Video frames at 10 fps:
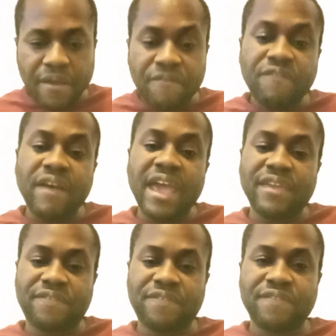
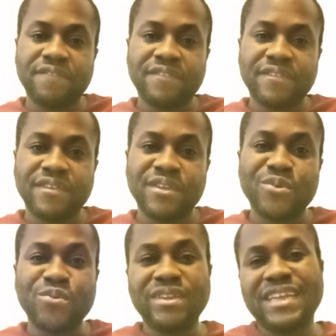5
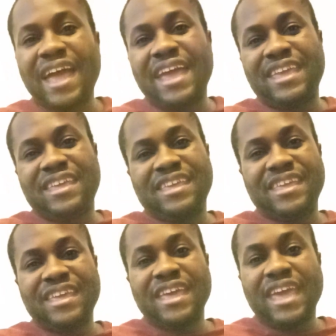will die
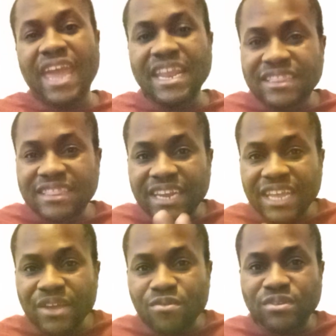and
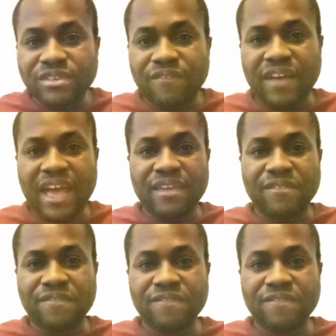3 will survive.